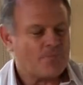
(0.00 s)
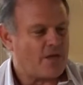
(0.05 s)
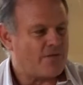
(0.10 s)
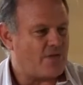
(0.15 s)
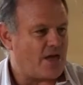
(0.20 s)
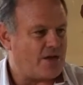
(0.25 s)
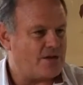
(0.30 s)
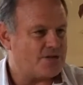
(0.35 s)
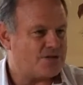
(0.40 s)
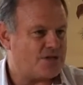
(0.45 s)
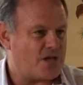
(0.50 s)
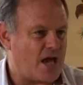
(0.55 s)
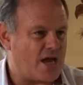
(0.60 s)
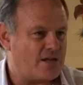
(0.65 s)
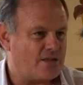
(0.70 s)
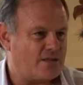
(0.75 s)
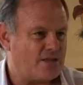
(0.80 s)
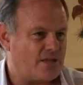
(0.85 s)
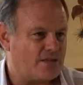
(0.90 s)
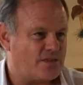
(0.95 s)
they
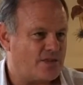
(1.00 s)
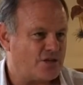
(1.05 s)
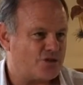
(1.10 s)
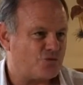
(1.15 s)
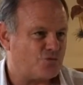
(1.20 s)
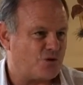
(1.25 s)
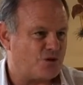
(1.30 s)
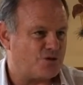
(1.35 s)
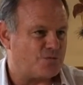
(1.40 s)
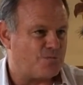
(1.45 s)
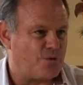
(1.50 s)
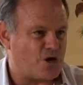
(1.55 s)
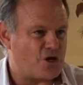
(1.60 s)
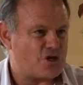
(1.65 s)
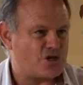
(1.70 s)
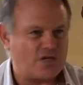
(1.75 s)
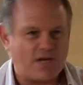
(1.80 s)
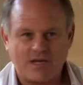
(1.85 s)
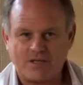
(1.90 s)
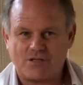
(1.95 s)
decided that this was
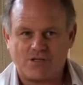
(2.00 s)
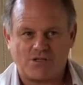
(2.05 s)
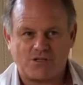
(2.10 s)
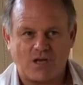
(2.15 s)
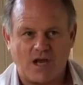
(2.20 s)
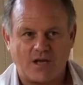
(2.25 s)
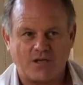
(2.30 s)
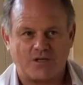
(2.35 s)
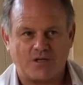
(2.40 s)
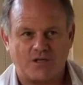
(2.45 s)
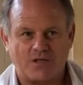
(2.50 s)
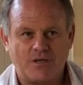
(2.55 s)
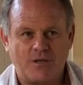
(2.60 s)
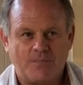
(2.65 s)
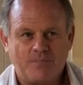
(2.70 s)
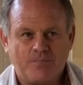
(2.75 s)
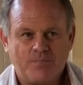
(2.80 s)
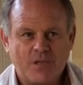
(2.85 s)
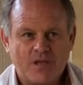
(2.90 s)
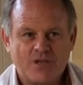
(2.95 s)
British legislation
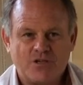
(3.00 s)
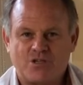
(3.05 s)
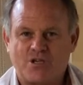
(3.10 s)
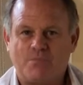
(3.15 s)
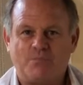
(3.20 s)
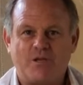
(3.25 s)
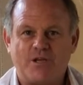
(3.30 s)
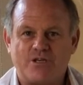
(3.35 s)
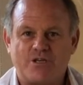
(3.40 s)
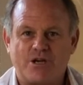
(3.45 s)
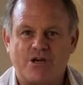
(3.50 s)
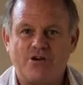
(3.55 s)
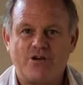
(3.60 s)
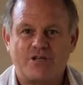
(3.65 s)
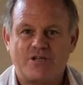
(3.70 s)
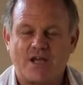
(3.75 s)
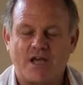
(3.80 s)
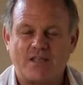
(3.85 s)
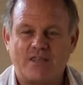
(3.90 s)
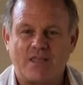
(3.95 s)
simply to
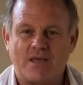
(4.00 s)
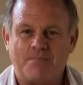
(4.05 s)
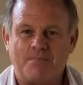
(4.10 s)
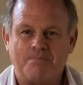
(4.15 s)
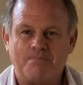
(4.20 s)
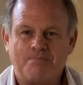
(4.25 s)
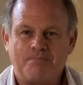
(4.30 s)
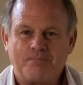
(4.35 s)
irritate them.